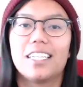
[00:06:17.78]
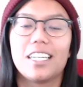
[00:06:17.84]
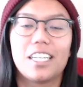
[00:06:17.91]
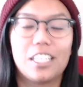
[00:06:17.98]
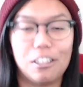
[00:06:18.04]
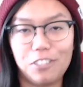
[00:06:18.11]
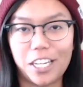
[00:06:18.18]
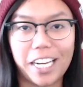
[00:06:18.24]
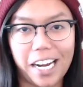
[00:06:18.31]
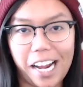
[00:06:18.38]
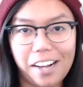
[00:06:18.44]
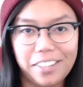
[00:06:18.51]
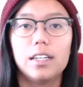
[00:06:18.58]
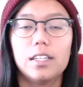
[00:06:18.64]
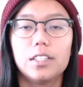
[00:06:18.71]
Go check it
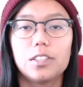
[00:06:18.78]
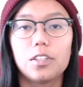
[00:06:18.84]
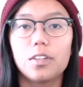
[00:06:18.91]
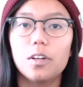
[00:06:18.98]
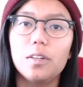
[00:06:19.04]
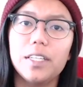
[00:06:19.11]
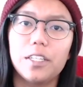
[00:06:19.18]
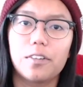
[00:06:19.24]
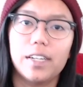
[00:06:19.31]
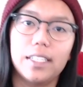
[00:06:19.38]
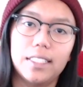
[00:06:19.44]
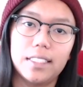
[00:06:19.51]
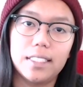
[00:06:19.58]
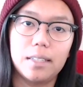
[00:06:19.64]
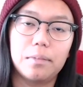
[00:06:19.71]
out. So the only
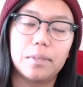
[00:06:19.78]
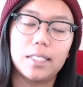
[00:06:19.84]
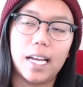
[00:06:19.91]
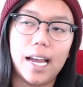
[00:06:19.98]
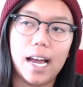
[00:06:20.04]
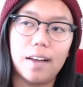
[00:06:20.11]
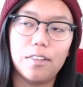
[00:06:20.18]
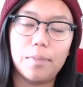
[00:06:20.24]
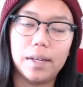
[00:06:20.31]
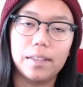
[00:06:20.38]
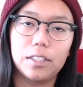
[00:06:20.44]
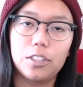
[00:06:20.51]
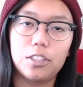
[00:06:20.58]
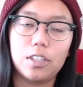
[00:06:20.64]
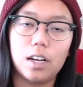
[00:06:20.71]
criticisms I have about
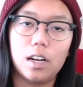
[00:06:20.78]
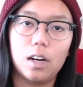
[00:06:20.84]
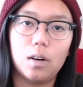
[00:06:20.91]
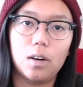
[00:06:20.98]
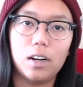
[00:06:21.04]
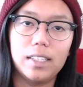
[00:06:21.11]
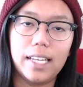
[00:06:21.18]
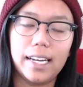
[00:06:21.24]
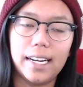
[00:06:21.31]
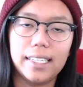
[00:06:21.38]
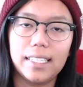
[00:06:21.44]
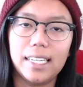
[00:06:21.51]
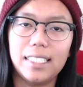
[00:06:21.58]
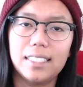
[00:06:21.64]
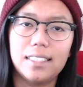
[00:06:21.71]
this show are that I'd
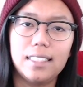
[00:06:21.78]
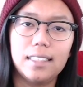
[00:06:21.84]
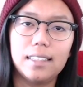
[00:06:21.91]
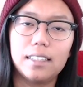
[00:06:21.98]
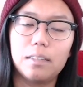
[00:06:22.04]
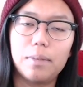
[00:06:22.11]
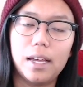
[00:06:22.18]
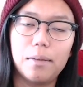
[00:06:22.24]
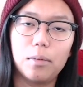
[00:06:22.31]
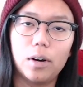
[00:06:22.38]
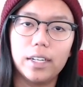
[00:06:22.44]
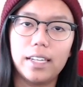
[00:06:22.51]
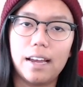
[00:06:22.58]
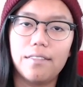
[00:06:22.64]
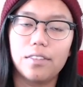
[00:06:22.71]
like to see a little bit more
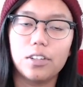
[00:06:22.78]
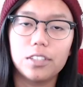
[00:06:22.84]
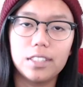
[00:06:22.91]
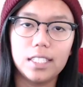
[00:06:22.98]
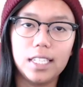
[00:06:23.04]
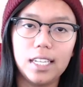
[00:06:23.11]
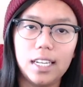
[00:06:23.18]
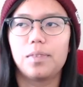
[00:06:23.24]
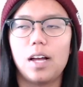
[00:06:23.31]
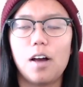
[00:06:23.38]
diversity.